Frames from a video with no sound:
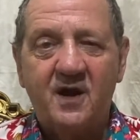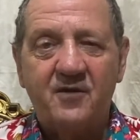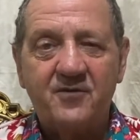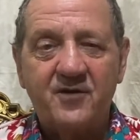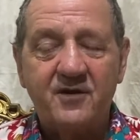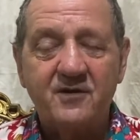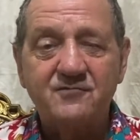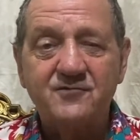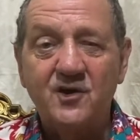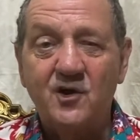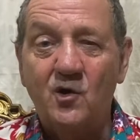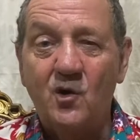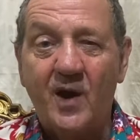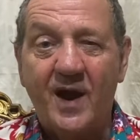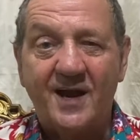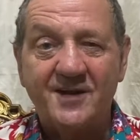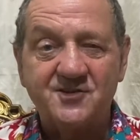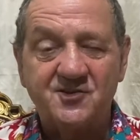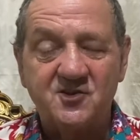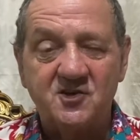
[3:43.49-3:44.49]
They're a real
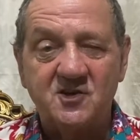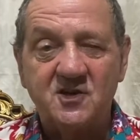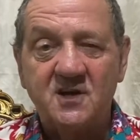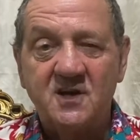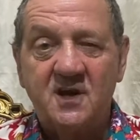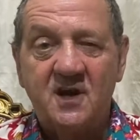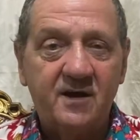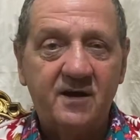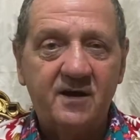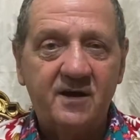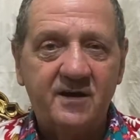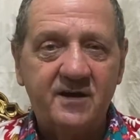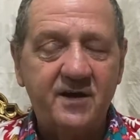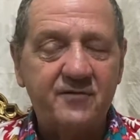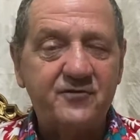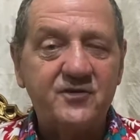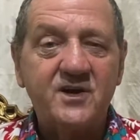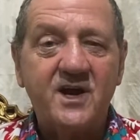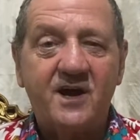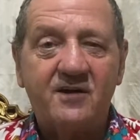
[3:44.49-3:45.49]
hazard, and
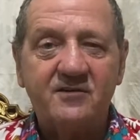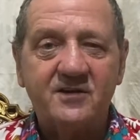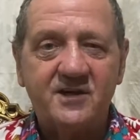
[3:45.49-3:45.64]
every now